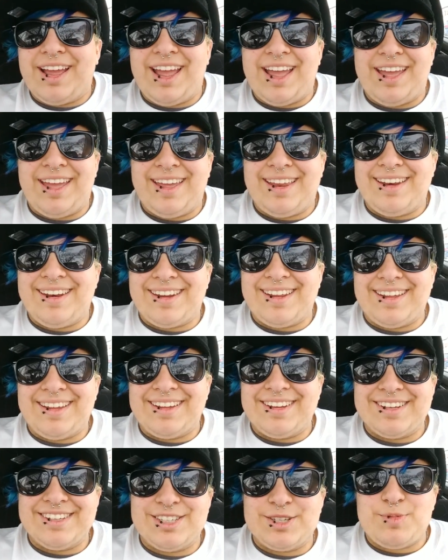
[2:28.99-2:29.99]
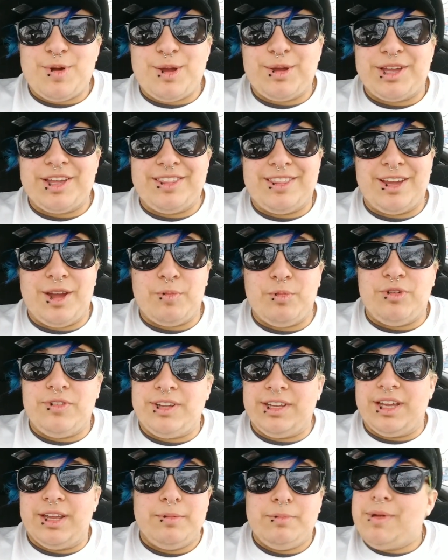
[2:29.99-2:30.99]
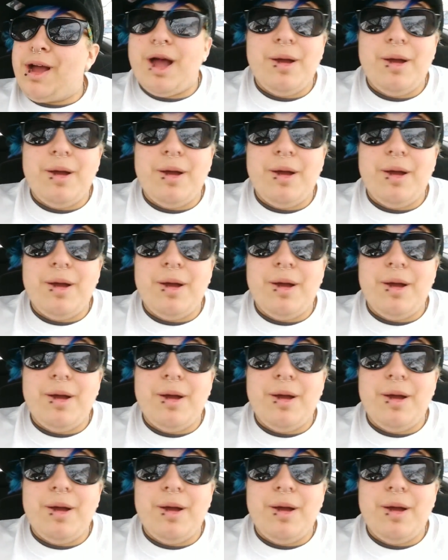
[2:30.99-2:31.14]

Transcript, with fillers: And She's probably gonna think I'm moving in.